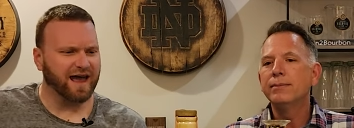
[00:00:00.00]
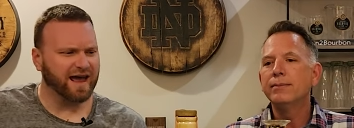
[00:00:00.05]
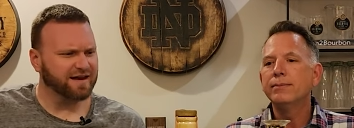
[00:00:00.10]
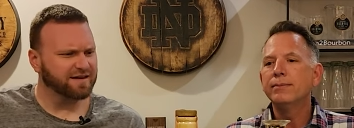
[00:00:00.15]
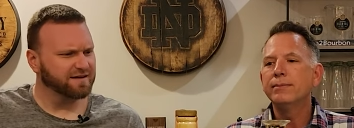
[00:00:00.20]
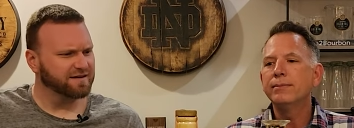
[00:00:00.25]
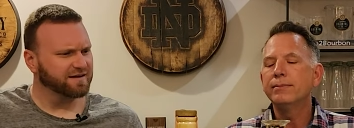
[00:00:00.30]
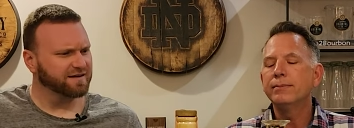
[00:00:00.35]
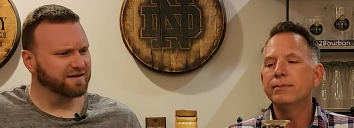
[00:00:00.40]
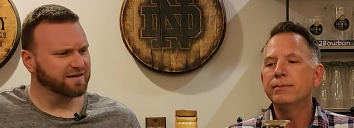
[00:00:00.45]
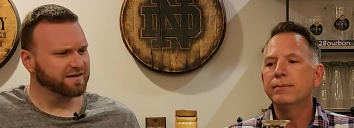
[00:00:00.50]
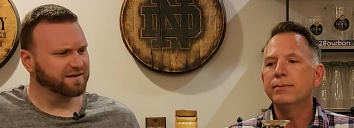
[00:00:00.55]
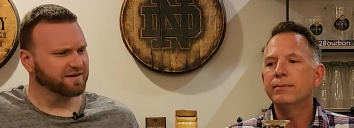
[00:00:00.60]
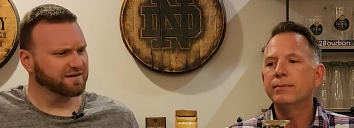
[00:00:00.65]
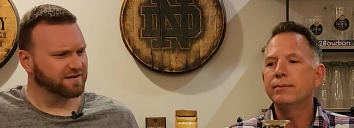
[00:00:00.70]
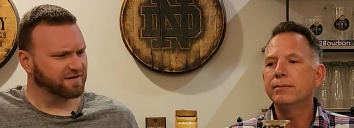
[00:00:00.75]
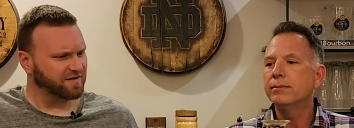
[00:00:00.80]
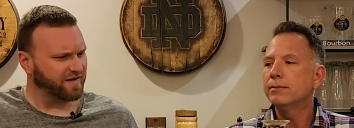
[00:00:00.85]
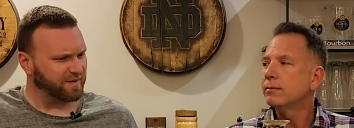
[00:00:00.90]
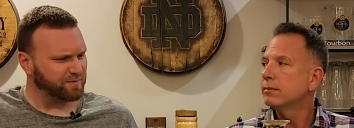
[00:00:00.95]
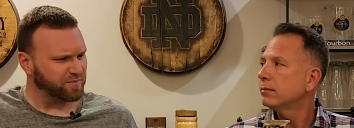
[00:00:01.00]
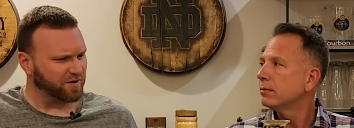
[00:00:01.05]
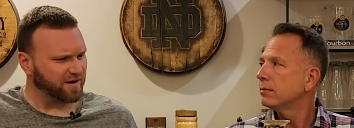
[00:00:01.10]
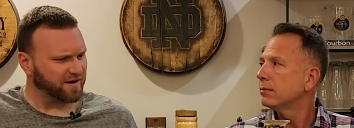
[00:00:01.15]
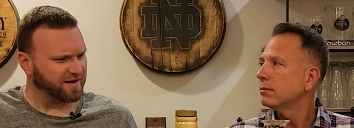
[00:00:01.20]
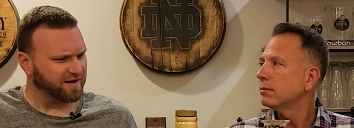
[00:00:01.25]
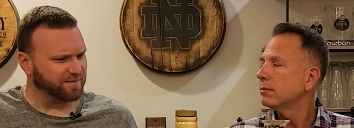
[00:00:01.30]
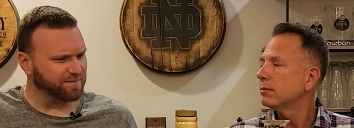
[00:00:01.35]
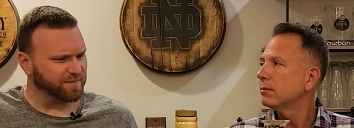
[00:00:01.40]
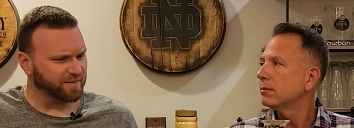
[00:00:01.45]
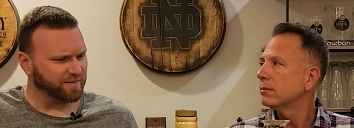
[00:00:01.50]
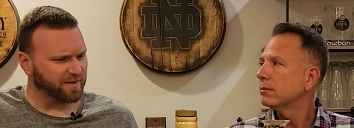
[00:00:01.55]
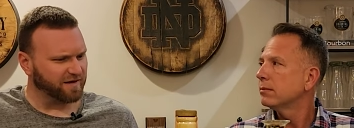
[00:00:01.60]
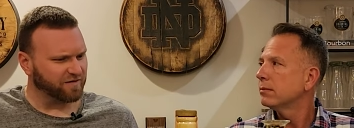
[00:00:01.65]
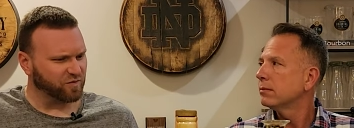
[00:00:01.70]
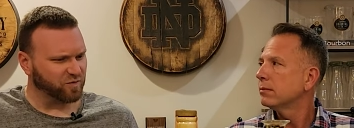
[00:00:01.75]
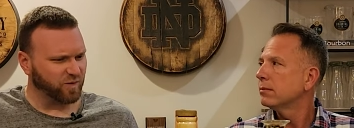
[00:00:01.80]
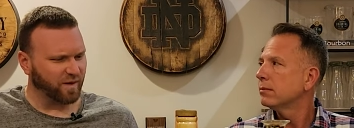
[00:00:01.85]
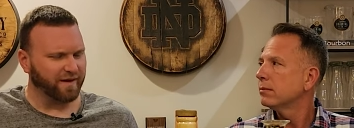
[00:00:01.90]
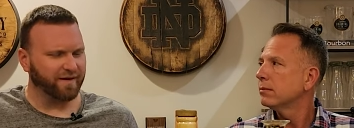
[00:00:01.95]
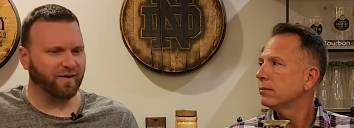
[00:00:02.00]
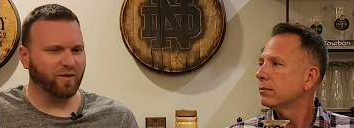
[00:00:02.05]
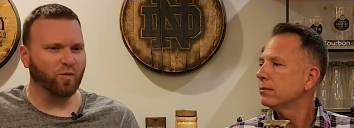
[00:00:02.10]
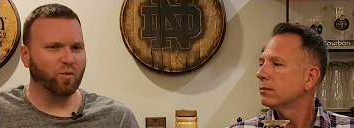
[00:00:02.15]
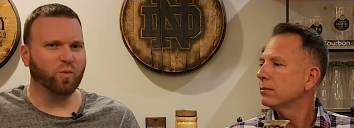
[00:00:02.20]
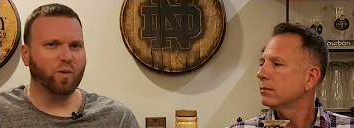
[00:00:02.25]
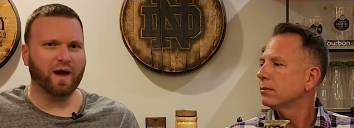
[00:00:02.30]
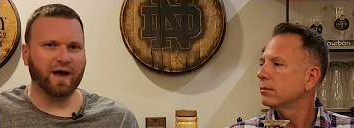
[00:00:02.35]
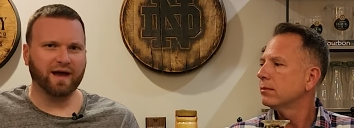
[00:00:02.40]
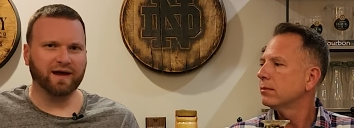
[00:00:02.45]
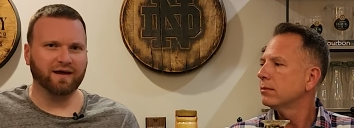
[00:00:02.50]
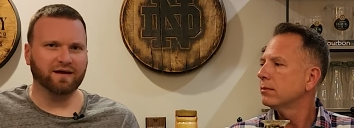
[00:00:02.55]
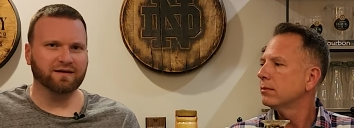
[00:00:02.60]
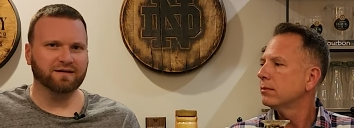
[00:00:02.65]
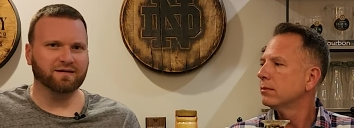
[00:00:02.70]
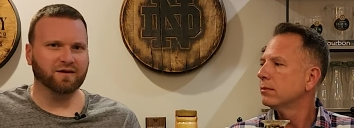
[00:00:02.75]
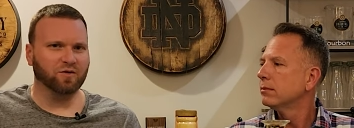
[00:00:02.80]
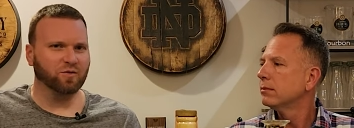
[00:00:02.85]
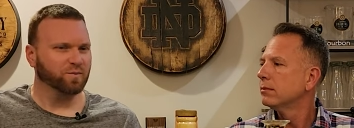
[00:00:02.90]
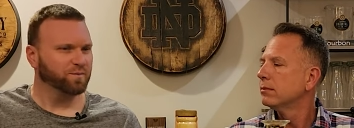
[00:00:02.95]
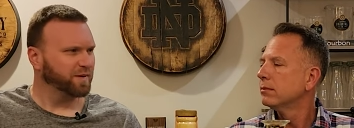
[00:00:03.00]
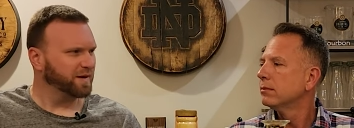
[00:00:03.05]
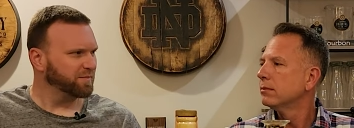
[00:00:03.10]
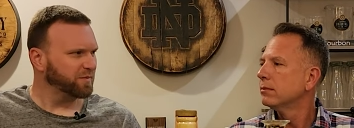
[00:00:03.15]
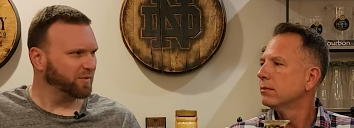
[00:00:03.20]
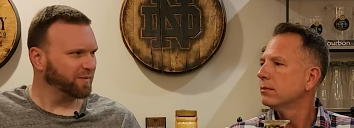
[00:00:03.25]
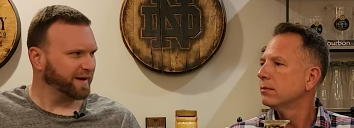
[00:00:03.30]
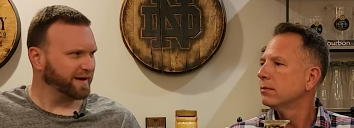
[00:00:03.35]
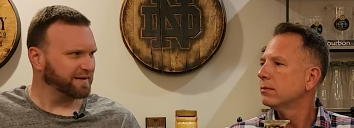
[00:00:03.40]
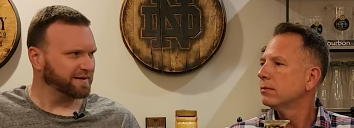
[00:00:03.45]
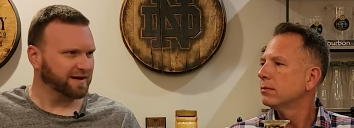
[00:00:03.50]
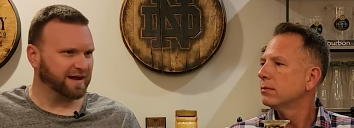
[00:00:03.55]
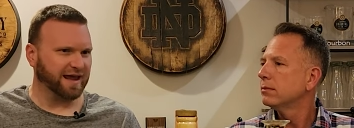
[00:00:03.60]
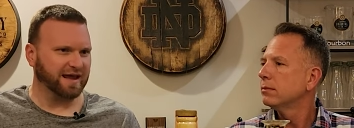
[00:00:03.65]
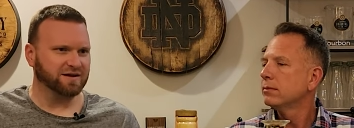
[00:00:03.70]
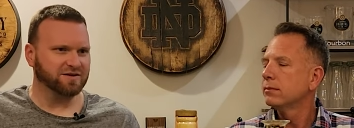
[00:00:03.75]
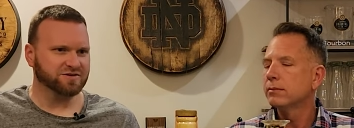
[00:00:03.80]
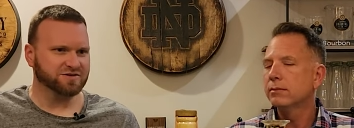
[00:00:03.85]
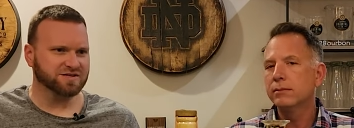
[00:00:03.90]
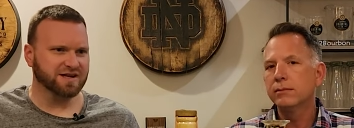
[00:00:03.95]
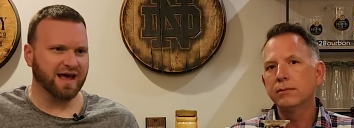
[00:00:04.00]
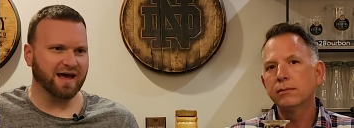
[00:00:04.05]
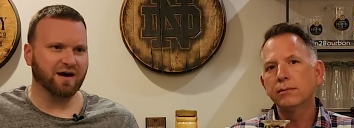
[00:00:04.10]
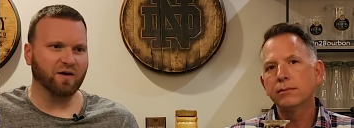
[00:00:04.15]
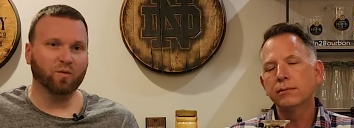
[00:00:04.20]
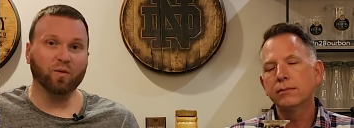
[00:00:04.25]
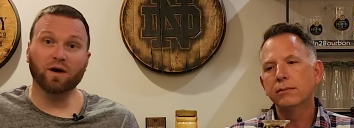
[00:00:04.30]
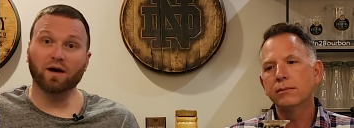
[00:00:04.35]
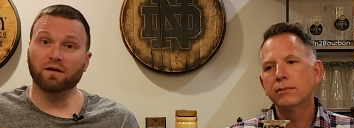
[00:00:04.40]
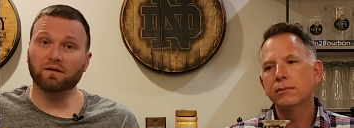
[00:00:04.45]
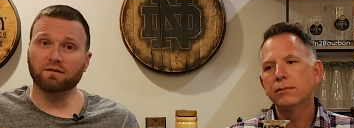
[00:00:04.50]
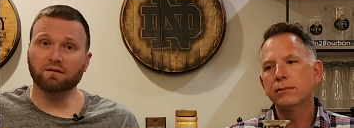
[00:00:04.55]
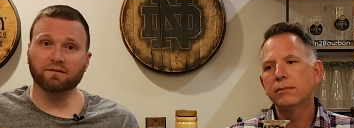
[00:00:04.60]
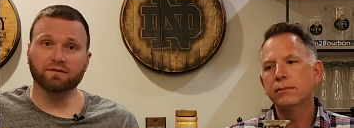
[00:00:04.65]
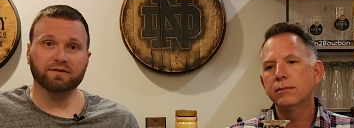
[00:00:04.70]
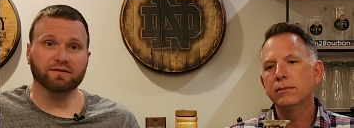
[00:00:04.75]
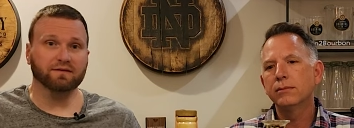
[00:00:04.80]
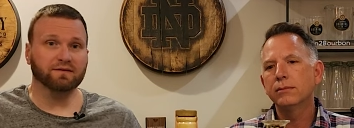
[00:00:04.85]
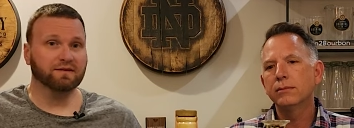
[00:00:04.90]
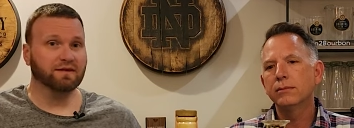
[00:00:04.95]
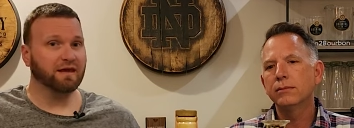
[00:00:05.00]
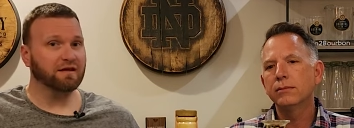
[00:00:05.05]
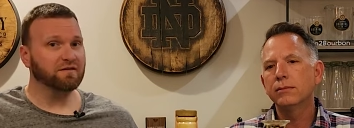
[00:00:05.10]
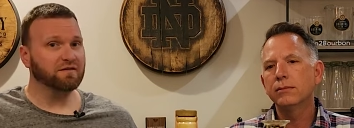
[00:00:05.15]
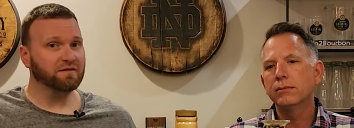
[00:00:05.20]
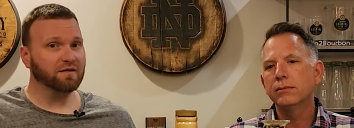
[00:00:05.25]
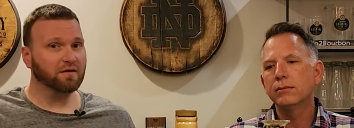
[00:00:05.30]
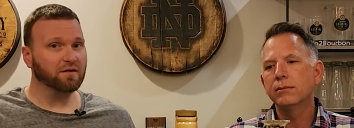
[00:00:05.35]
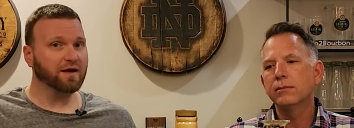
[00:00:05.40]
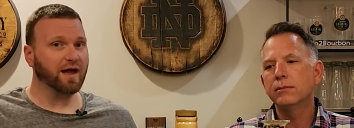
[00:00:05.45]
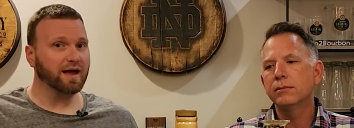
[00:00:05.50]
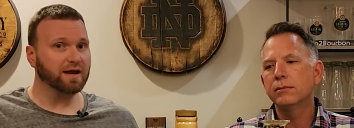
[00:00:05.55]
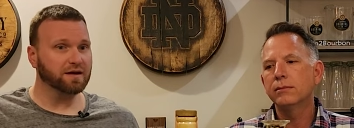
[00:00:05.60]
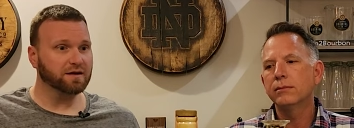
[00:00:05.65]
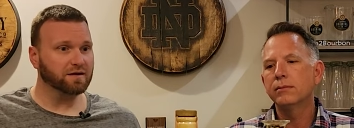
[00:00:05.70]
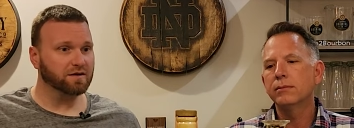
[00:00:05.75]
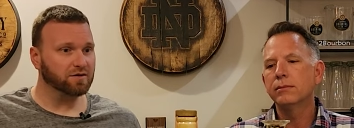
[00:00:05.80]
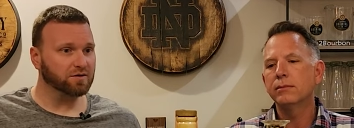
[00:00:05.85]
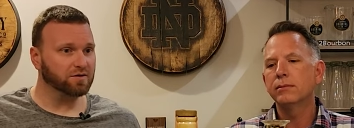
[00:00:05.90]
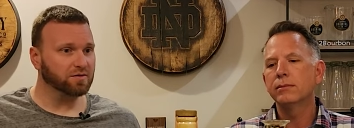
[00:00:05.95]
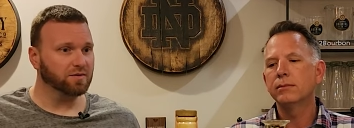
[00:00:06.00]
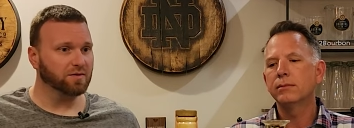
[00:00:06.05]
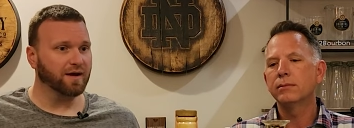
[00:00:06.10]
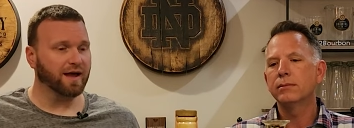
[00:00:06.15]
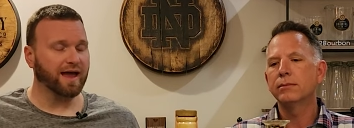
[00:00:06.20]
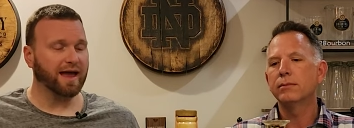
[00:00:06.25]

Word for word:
Speaker 1: and Glenn brought up as well, why don't people make decanters now? Well, they still kind of do.